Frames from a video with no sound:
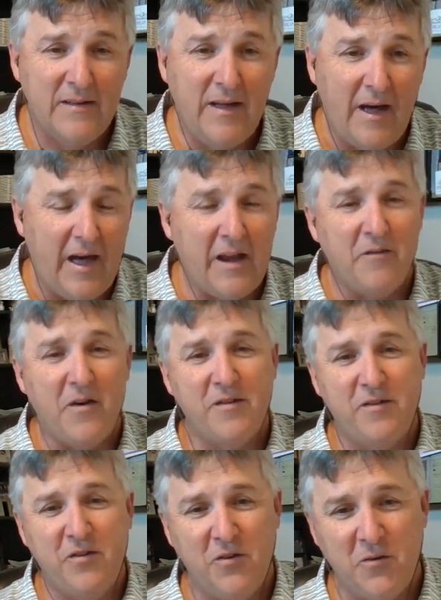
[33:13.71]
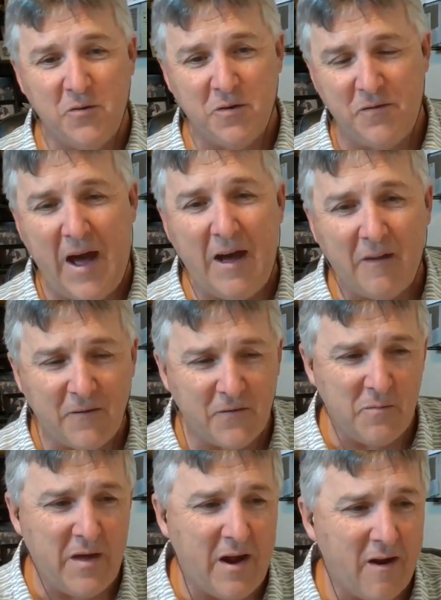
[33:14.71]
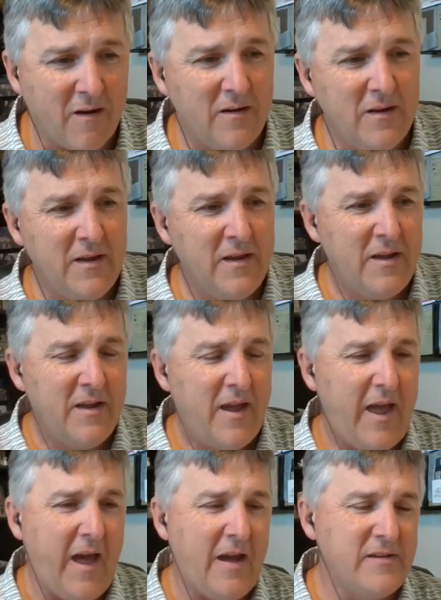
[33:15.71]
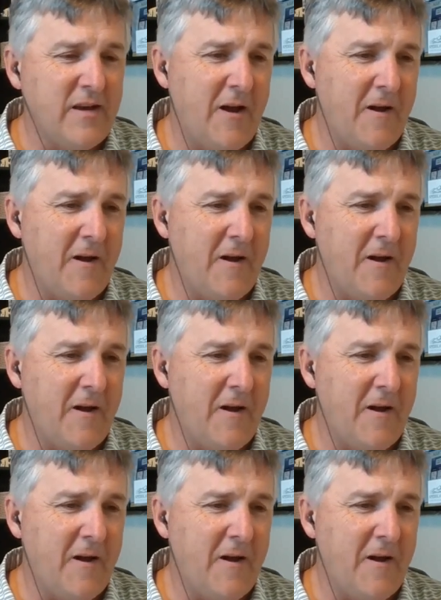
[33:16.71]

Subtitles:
ahead of us to the valley from there. And